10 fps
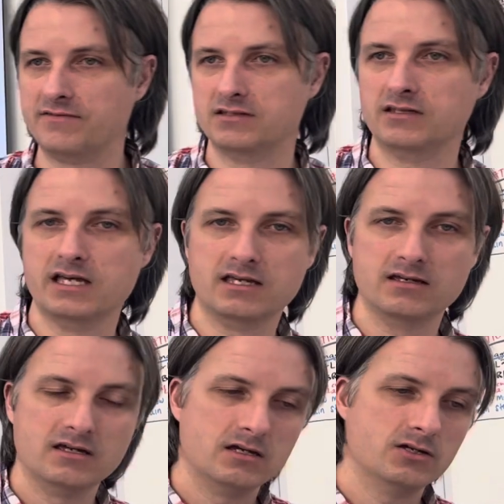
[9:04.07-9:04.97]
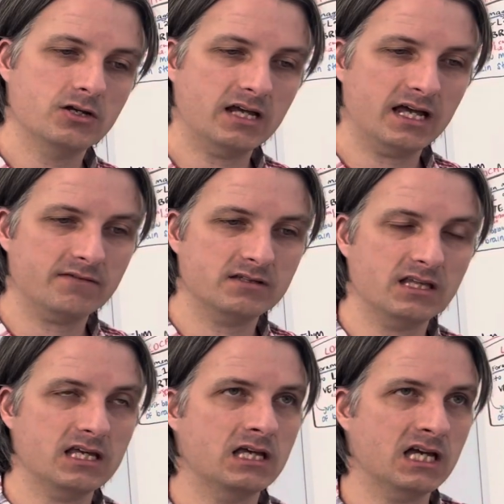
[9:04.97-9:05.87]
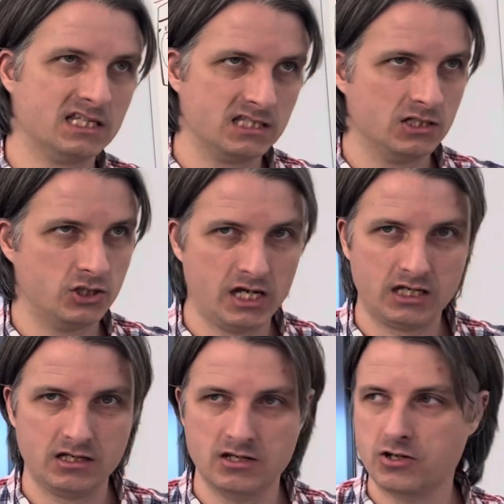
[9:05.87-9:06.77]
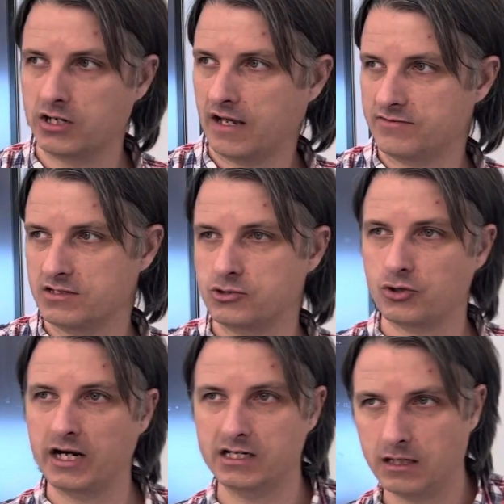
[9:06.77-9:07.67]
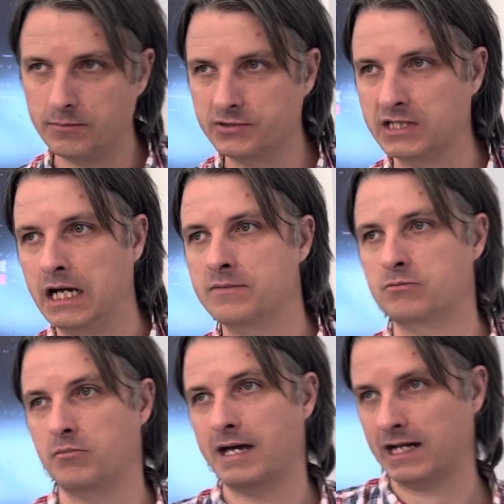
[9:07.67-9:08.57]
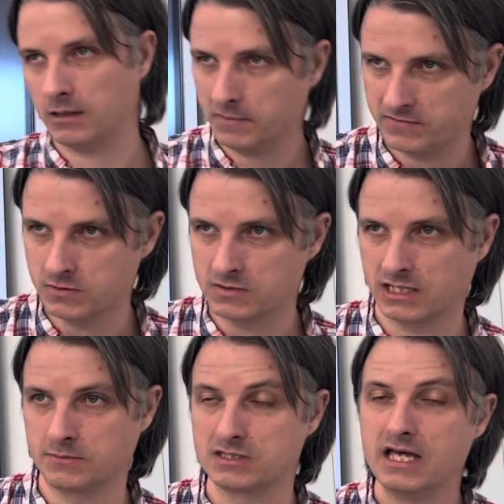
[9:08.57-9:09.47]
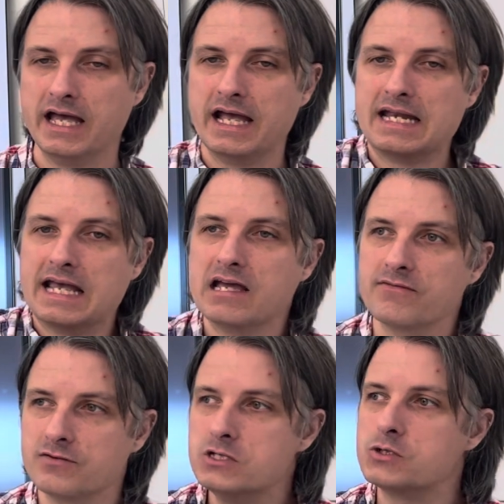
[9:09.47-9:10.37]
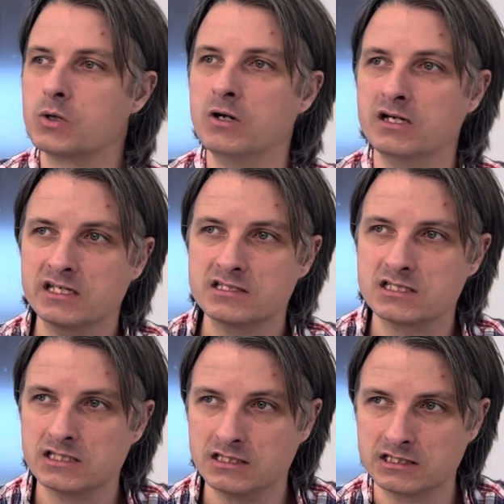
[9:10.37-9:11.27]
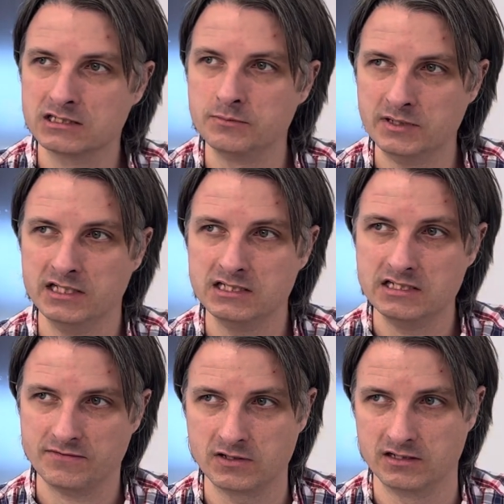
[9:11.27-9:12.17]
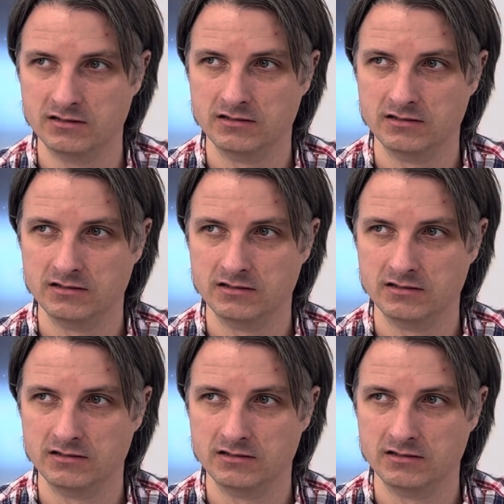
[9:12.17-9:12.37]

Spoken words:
to guess and check, and you're gonna have to try it a couple times and back up a few times. And every drawing is a little bit different.